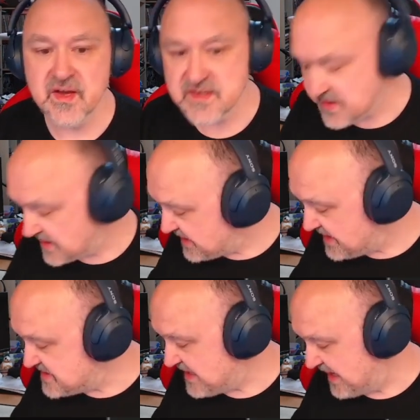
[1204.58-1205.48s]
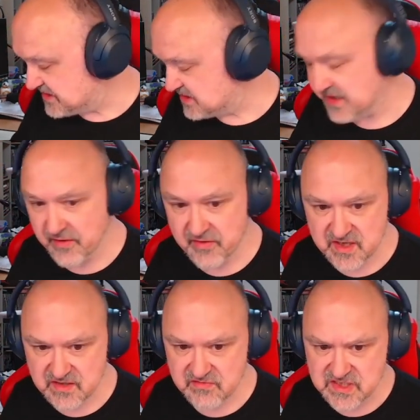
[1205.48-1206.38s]
So he is actually going
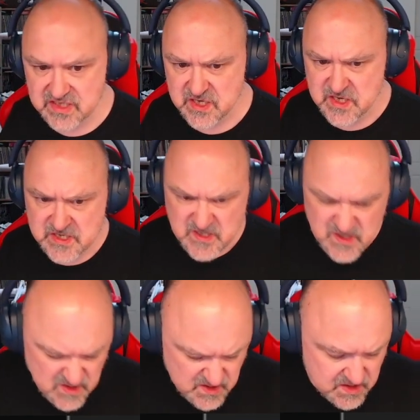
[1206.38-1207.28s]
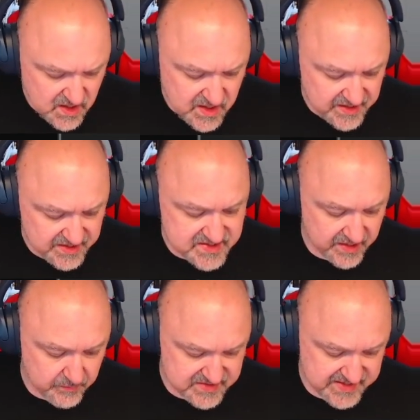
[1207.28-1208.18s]
to just like, and he's
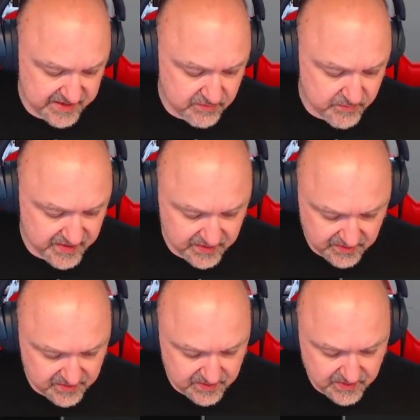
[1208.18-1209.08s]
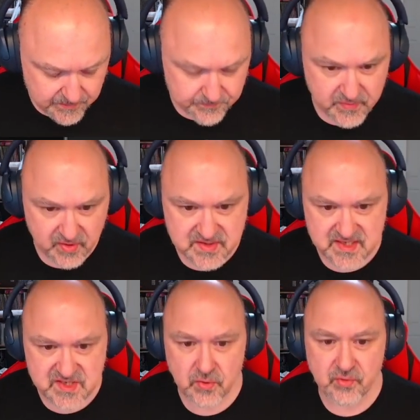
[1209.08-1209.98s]
going to attack Romina because he
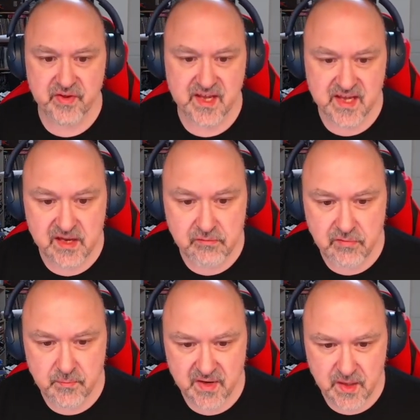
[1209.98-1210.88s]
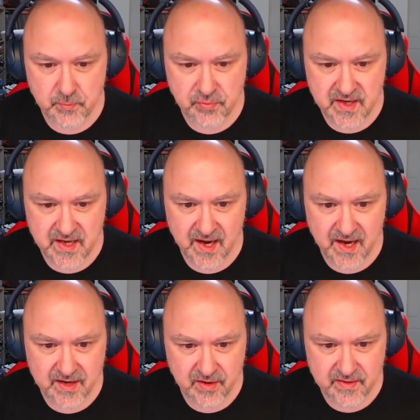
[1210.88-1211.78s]
saw that he hit Romina pretty
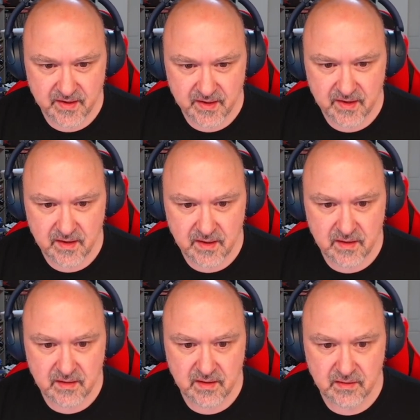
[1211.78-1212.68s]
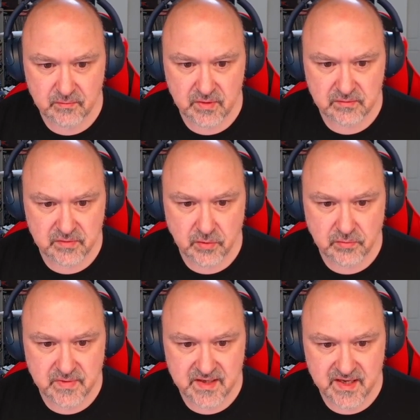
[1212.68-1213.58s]
hard, I think. Well, no,
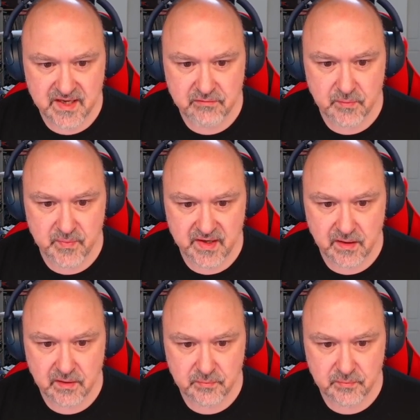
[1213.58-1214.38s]
he hit Romina,